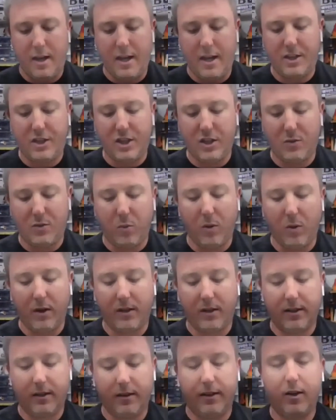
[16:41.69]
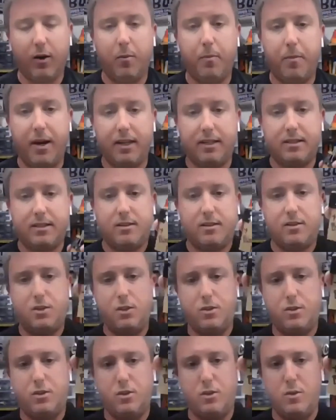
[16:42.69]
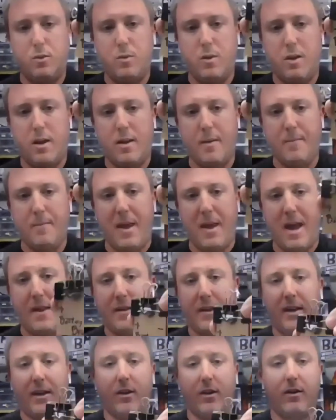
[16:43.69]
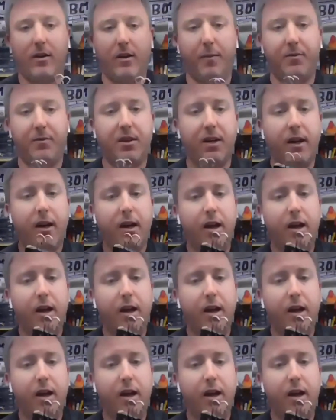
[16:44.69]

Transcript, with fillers: it just works a little best to do um, alligator clips.